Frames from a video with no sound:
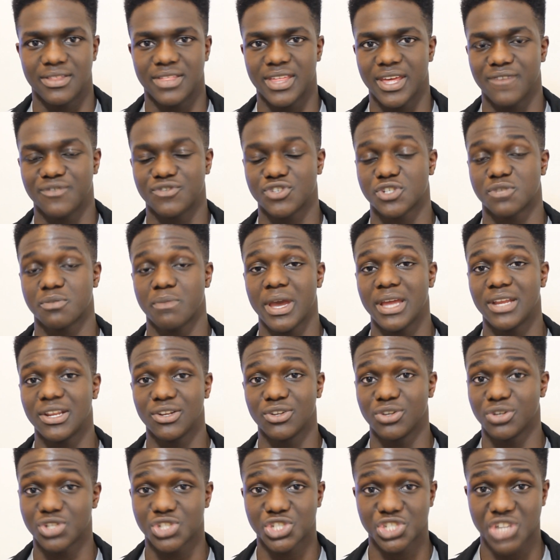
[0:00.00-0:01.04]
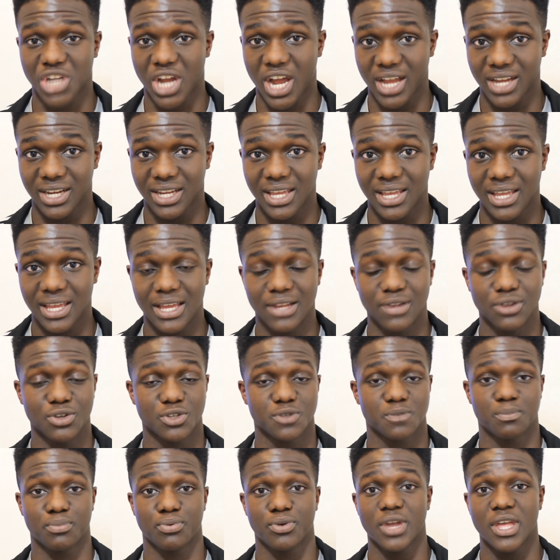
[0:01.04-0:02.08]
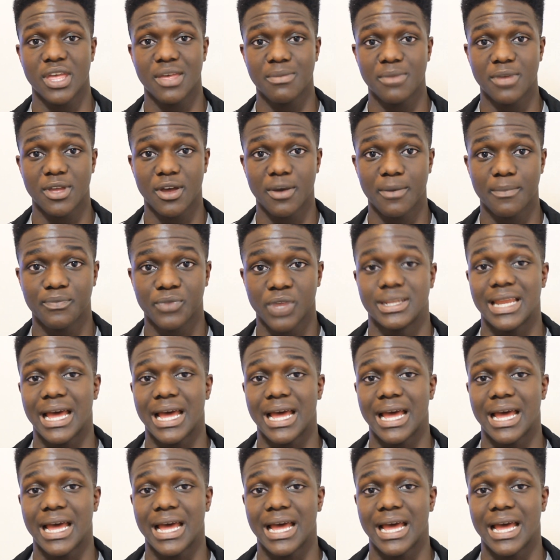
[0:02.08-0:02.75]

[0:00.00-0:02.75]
They've just made it look shiny, it looks premium.